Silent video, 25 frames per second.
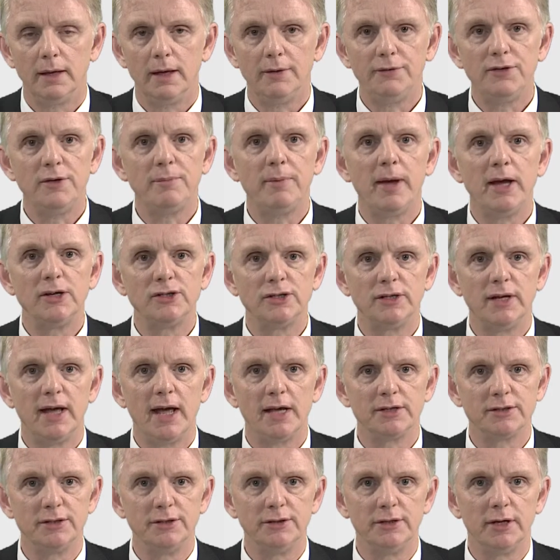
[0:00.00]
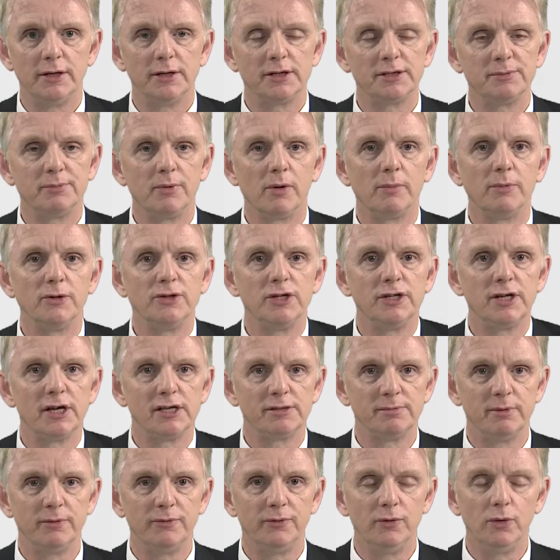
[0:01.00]
If the patient hasn't done a spirometry
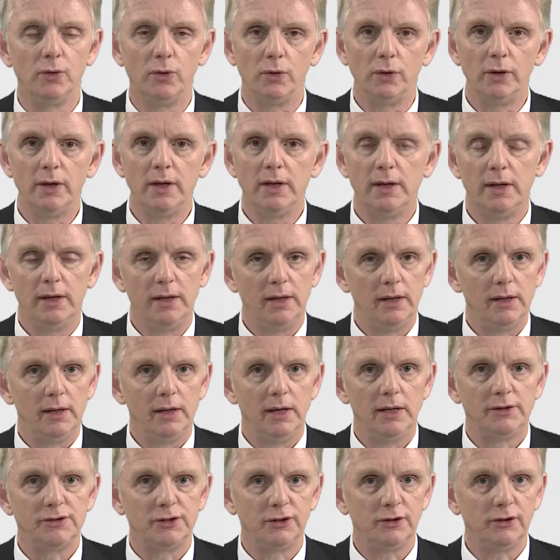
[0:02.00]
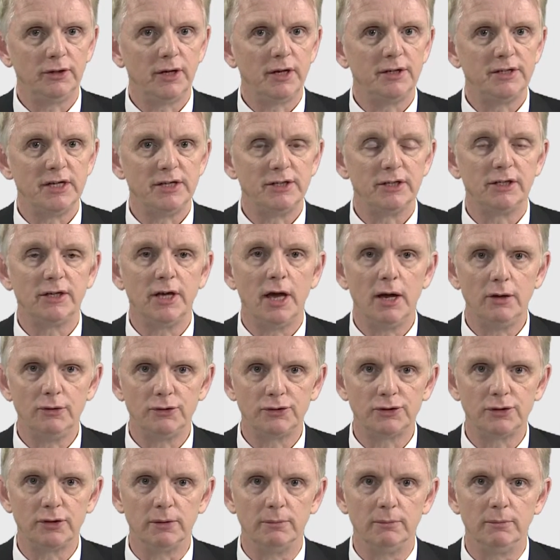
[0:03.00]
test before, it's a good idea to
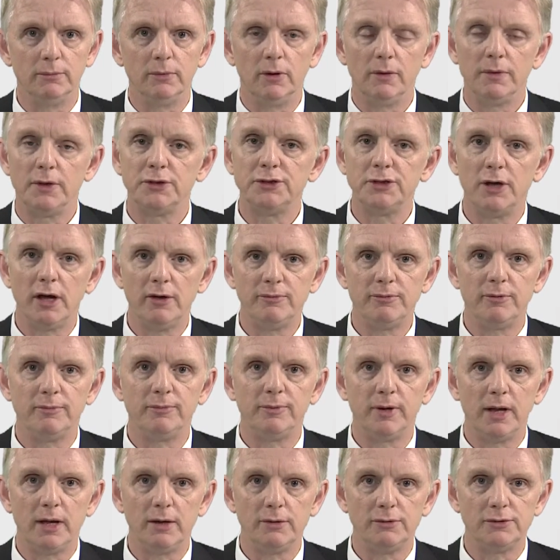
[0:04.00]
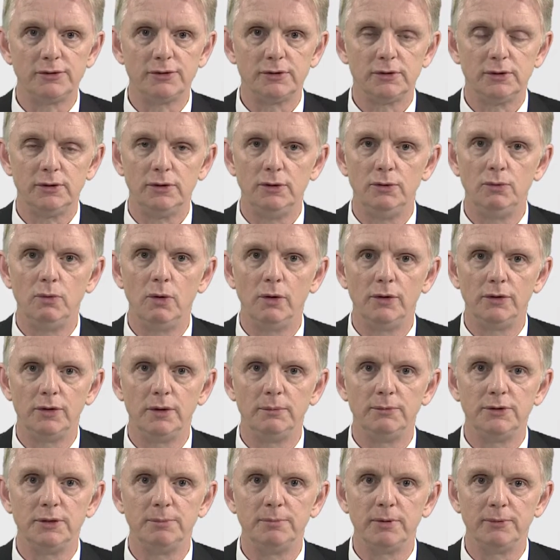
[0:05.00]
coach them on the type of blows you want
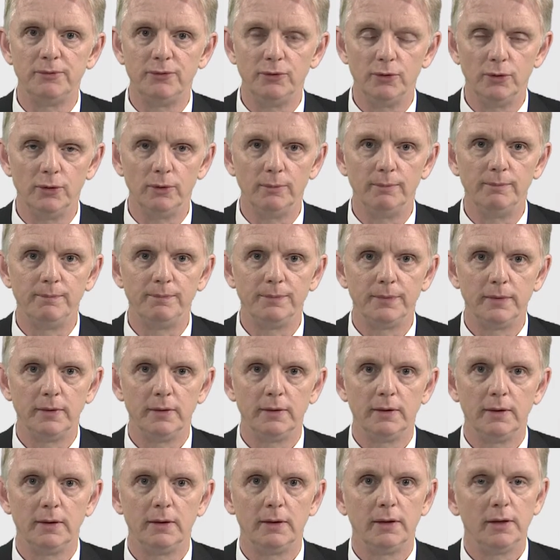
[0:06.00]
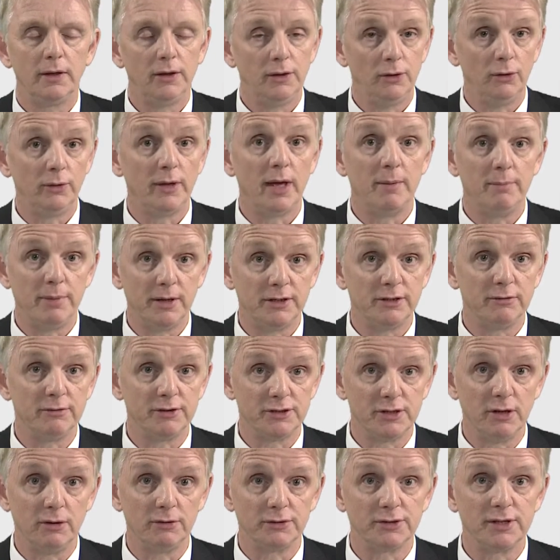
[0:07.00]
them to perform. You'll get better
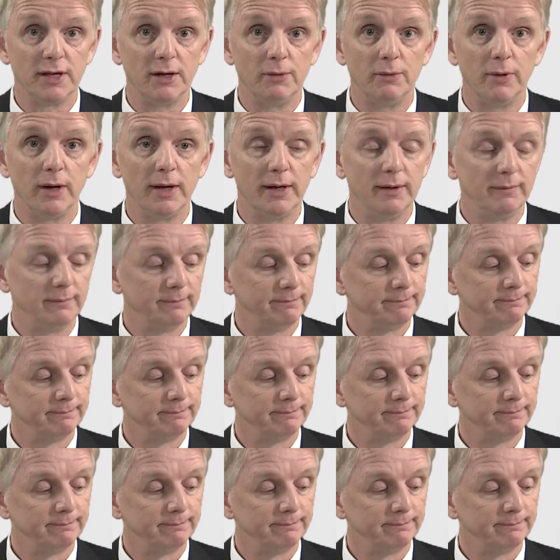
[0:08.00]
results that way.